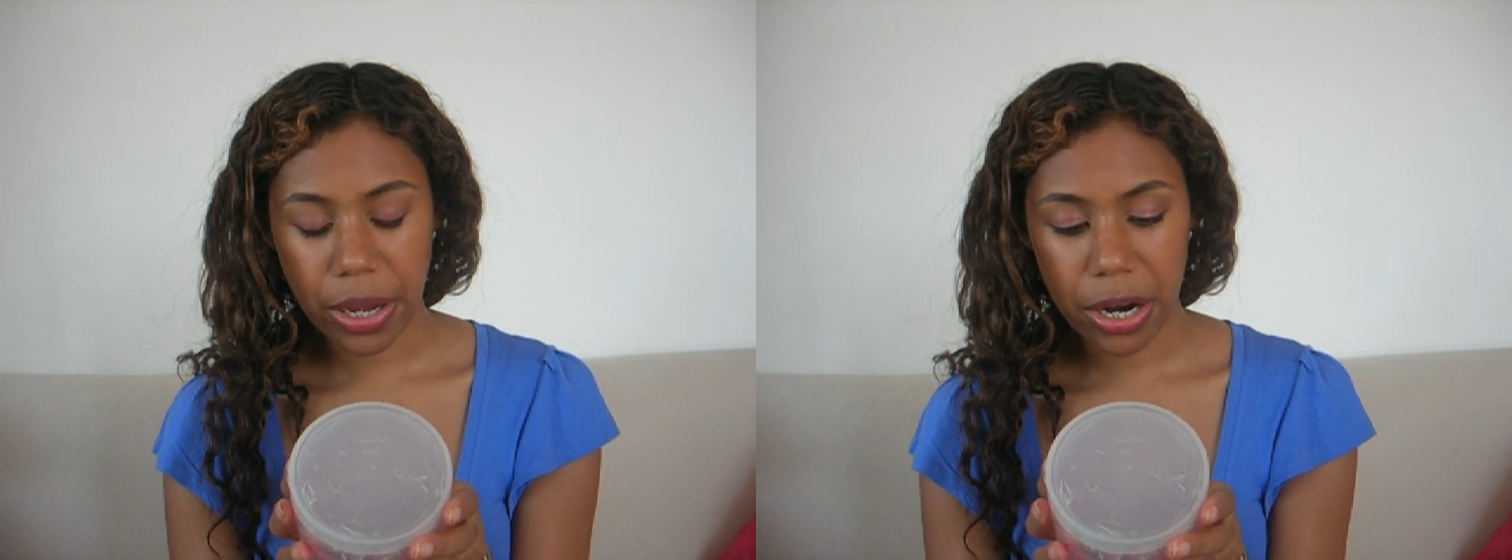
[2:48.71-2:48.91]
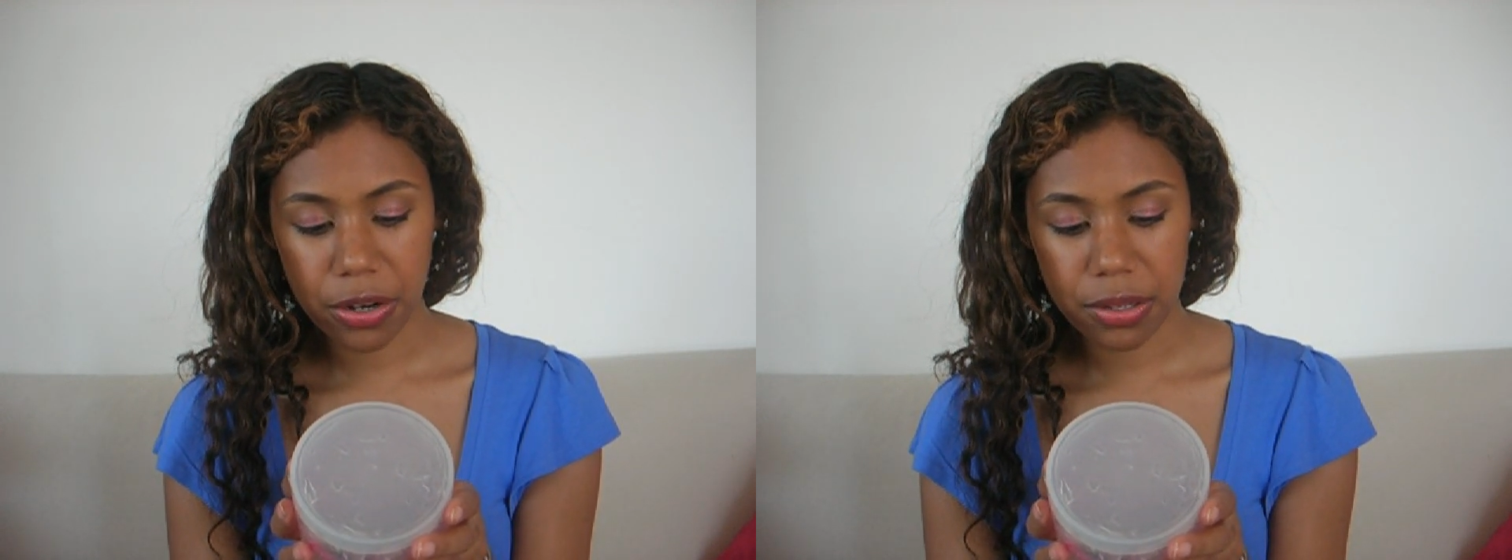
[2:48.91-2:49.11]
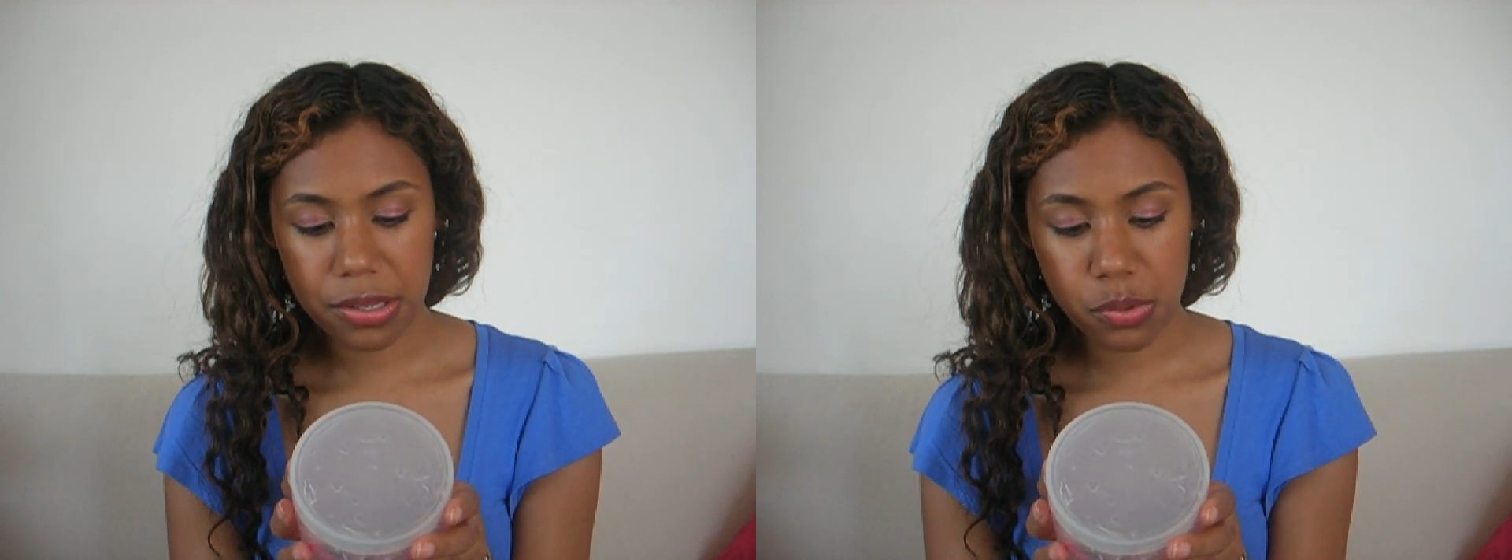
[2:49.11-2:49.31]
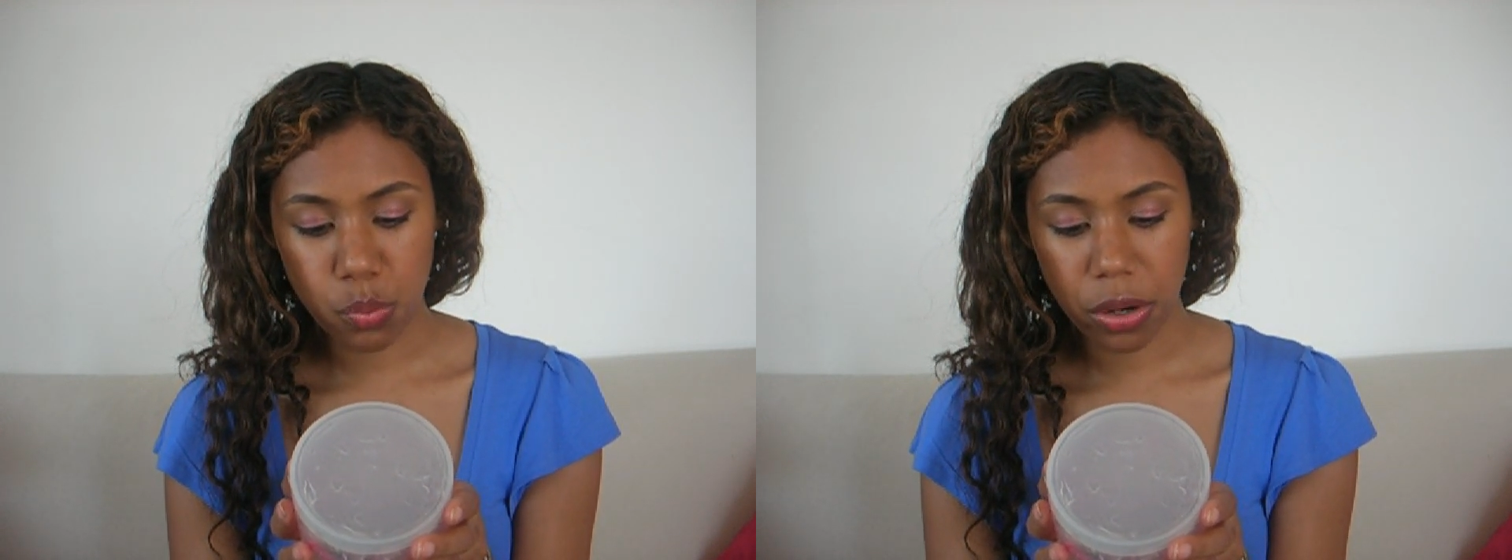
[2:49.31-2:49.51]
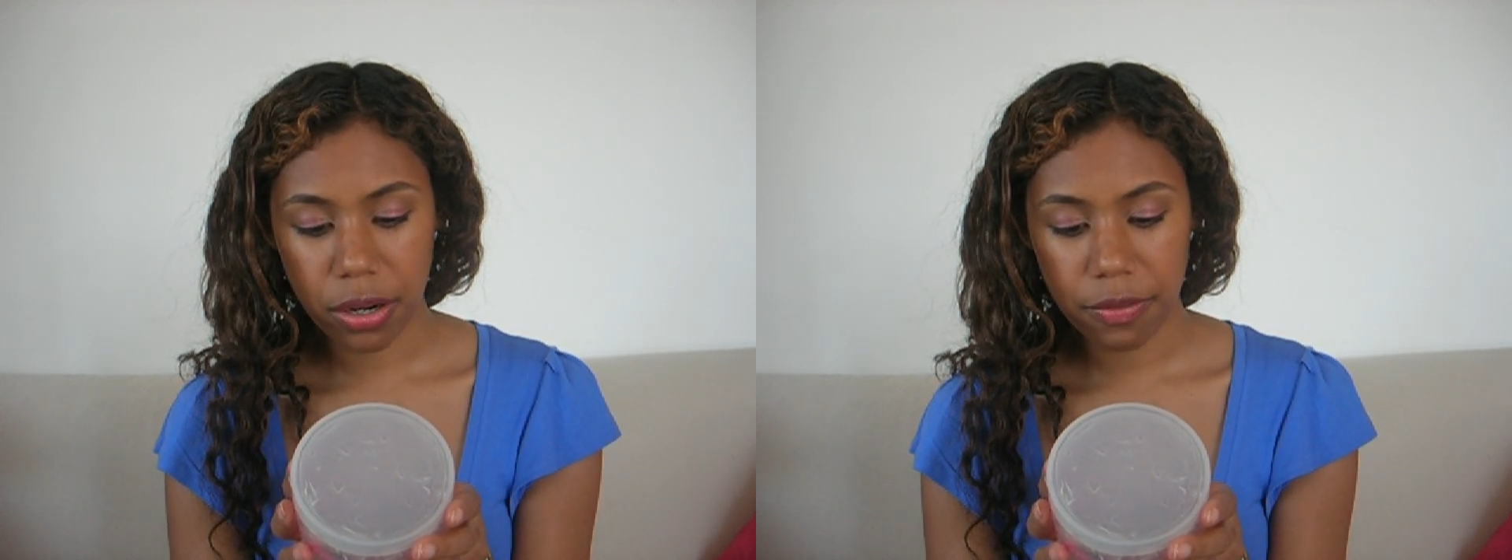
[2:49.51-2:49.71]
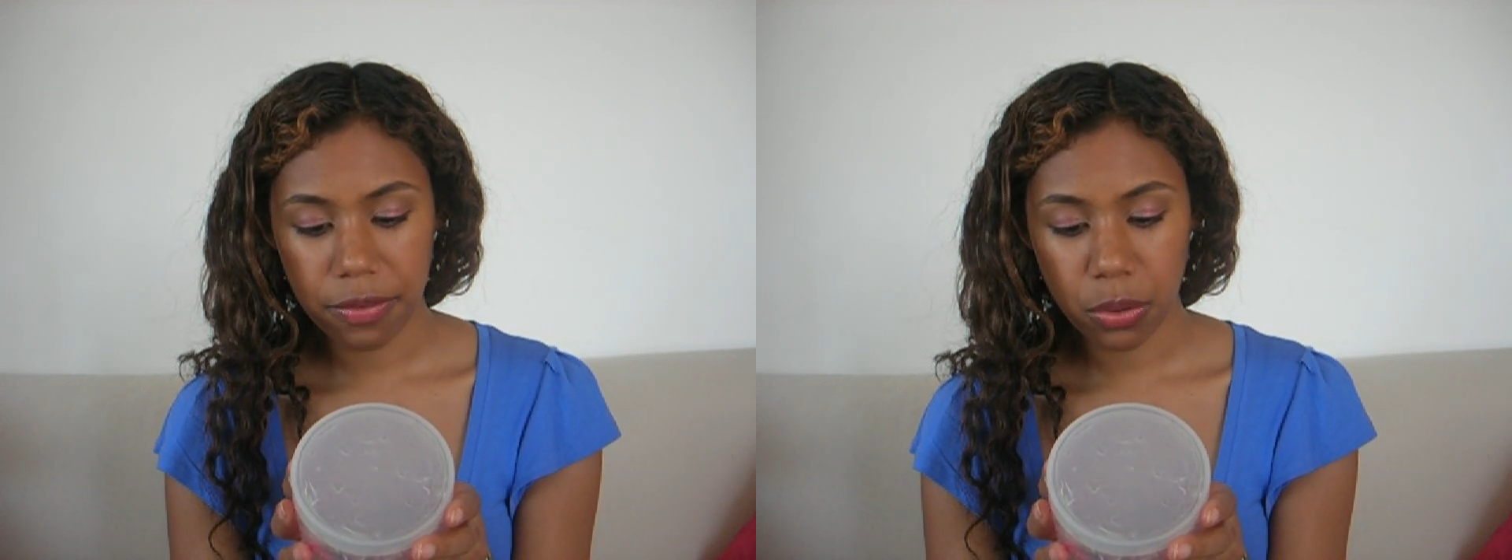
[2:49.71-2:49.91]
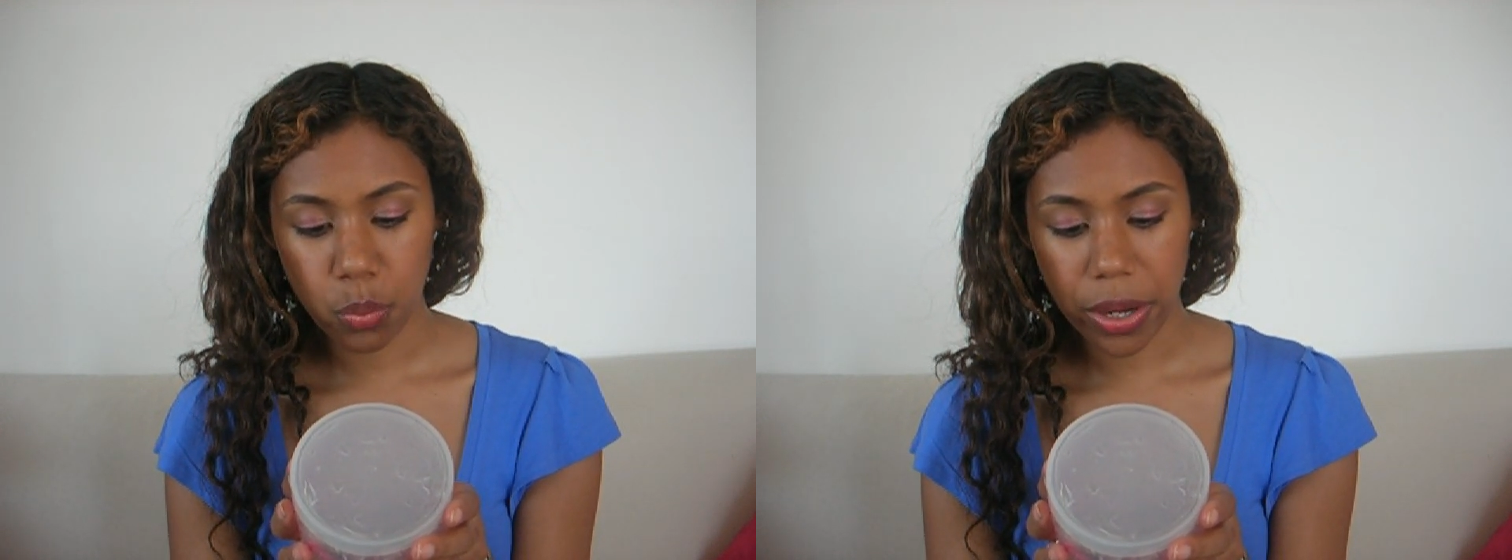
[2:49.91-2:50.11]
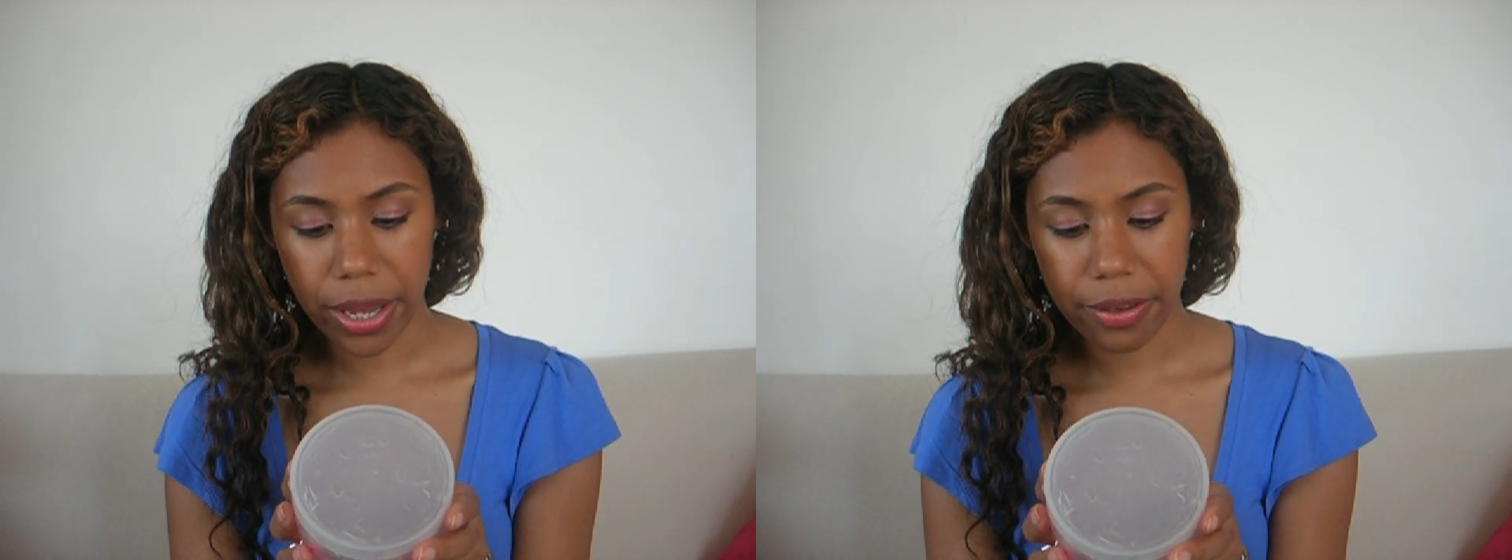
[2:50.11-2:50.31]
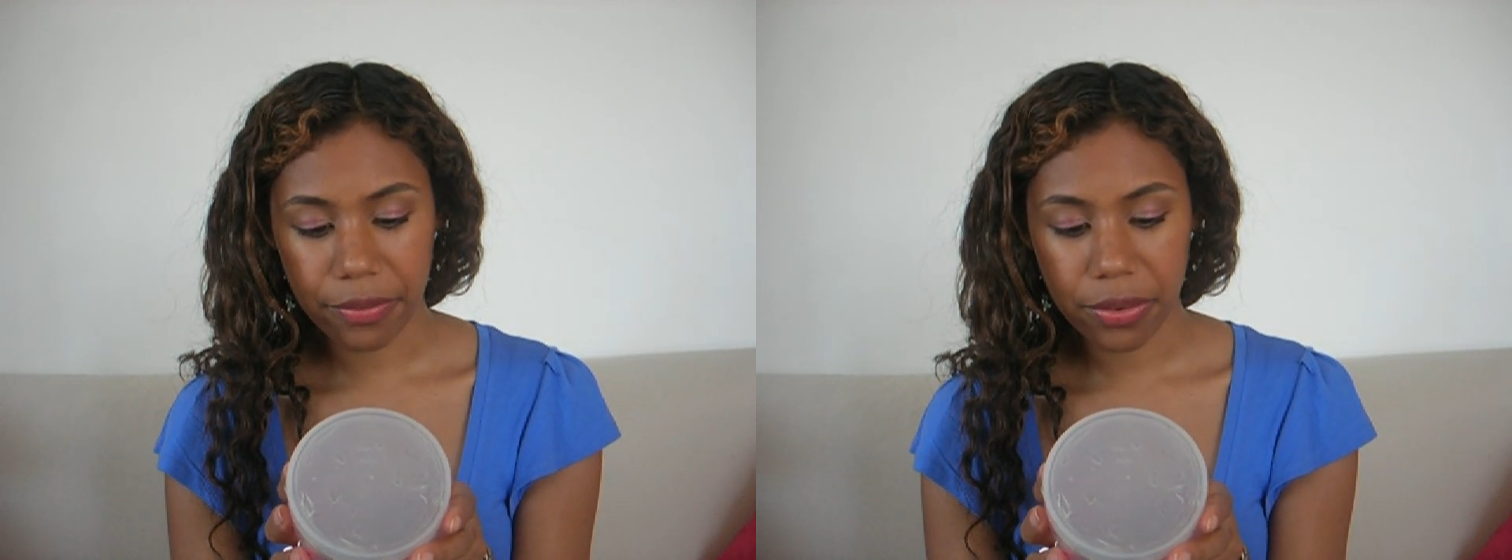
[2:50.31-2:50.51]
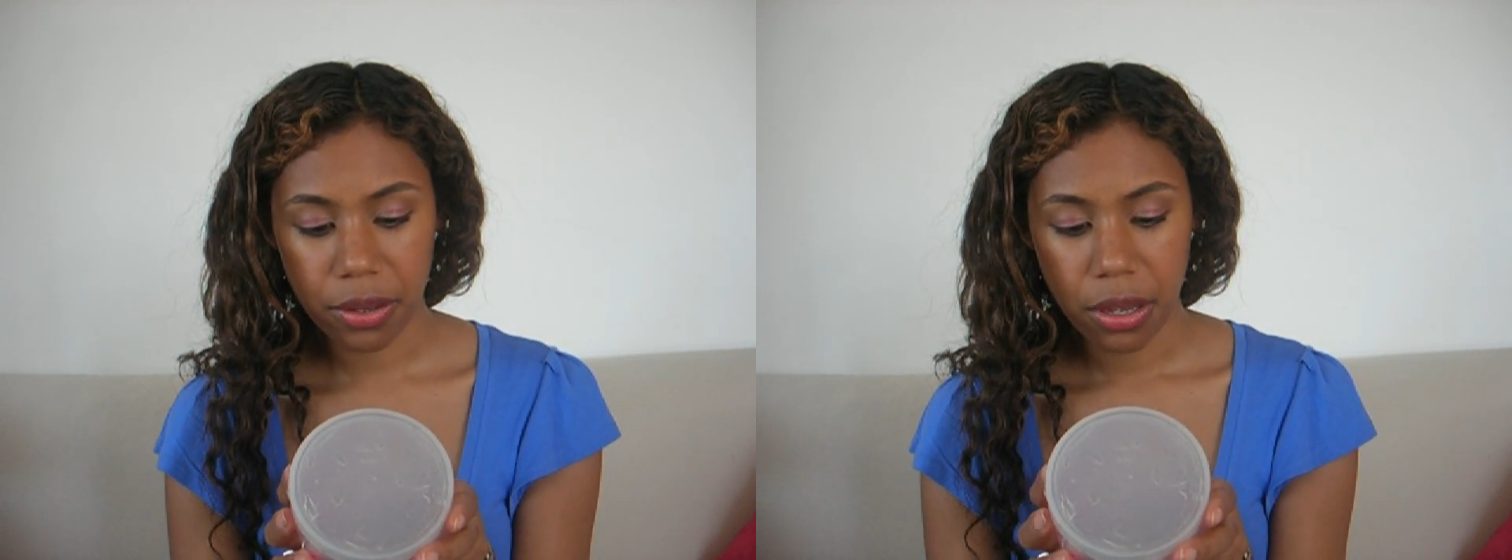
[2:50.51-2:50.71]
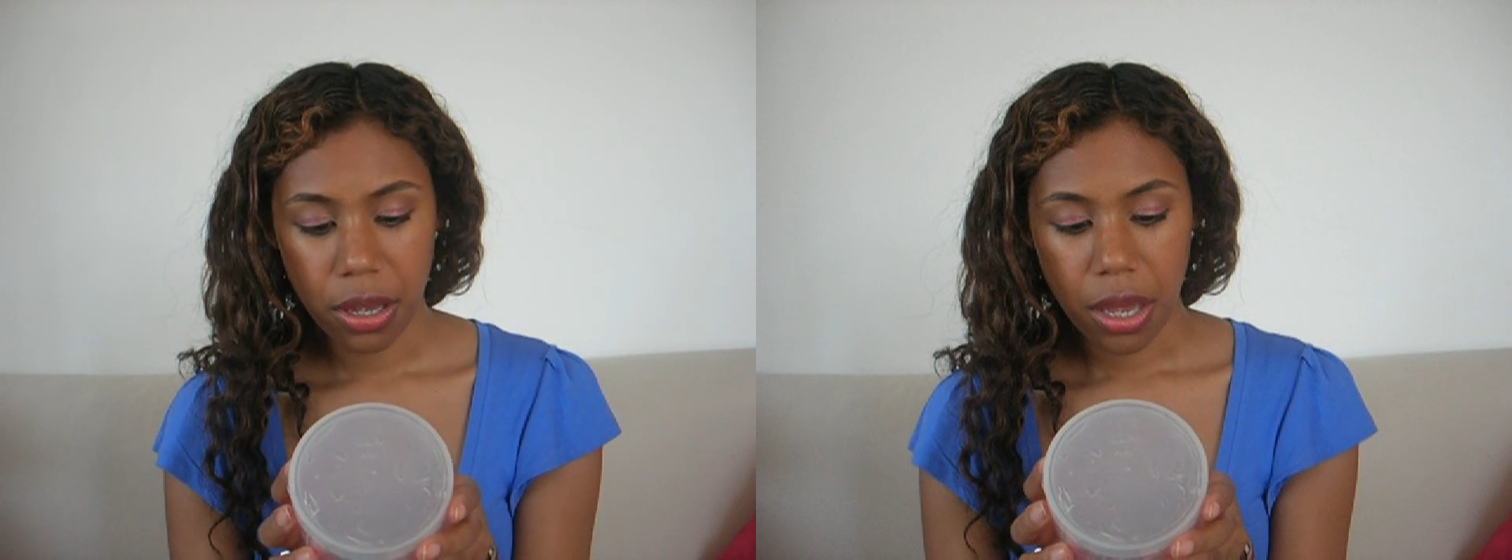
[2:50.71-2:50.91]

spirals and wonderful waves.